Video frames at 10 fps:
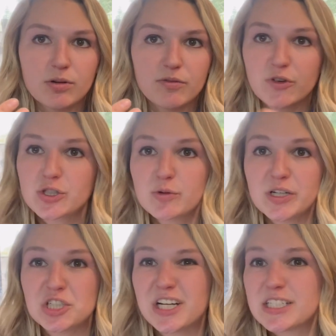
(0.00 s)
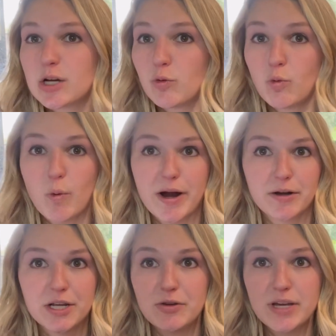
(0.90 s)
First question is, where
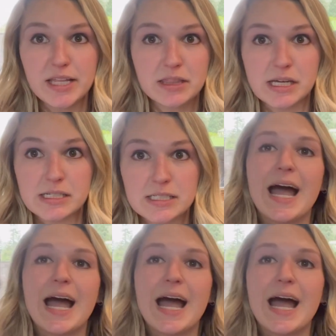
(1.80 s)
do you get this?